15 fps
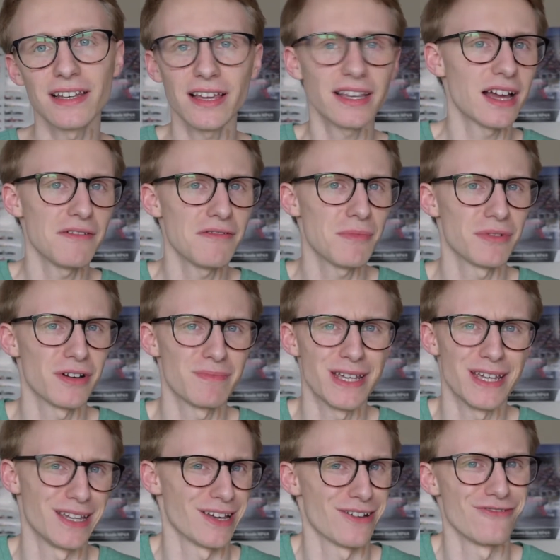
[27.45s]
Like, I remember it
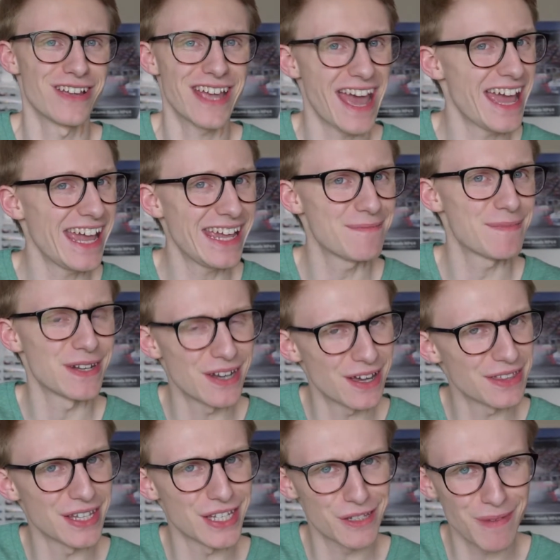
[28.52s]
being okay, but
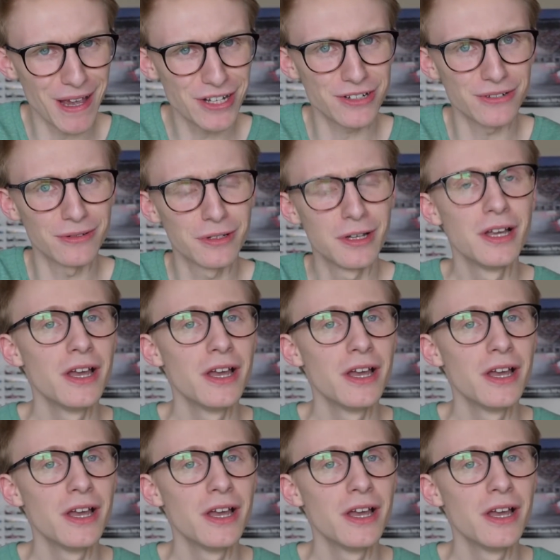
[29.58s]
nothing special.